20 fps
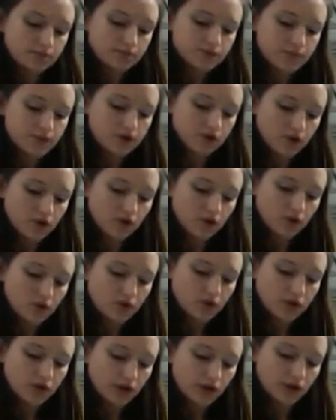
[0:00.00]
So
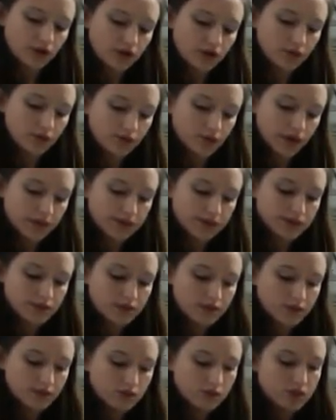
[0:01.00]
the recommended
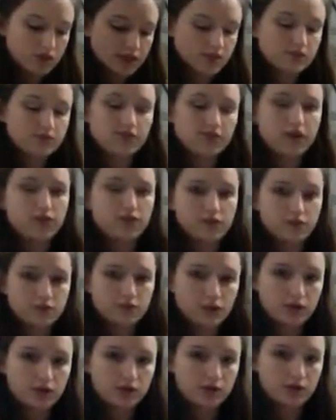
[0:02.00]
dose is 500
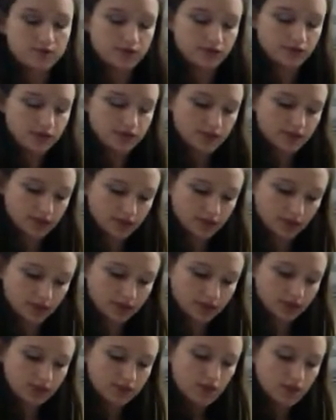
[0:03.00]
milligrams every 6
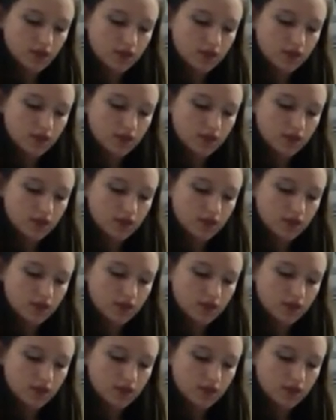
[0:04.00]
hours.